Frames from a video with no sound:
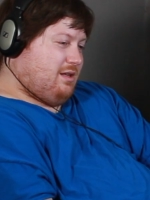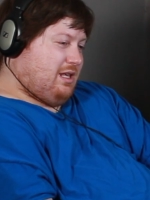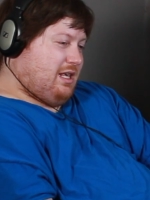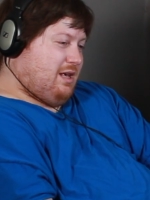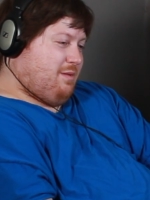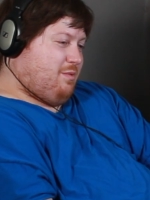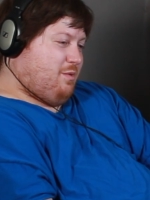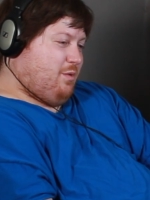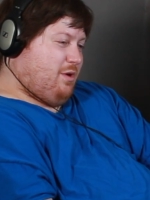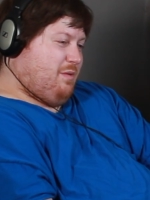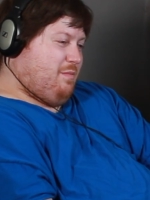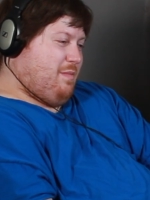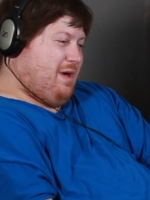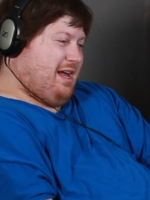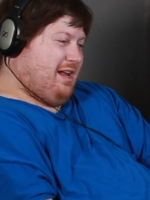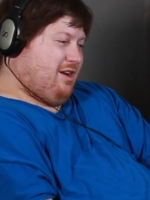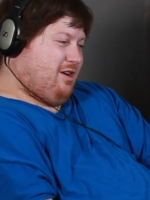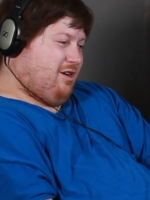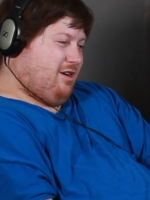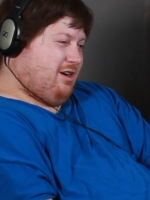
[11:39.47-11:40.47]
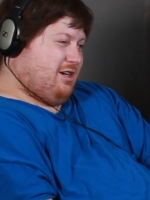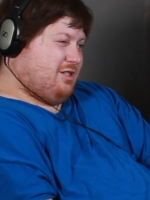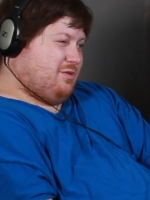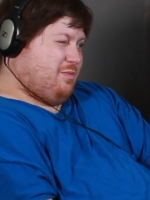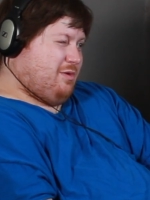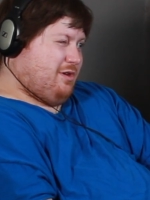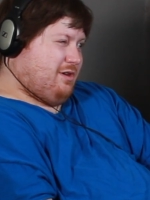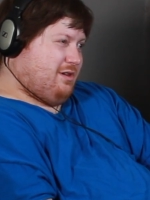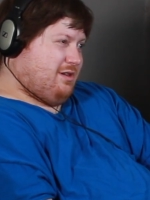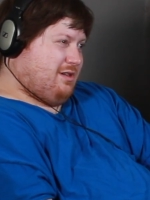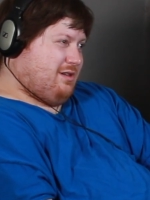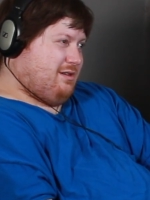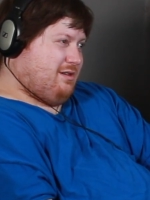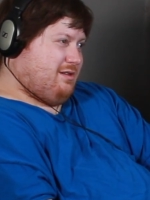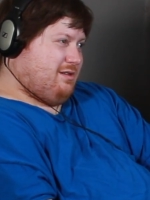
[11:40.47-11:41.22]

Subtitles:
Yeah, but we've met your husband.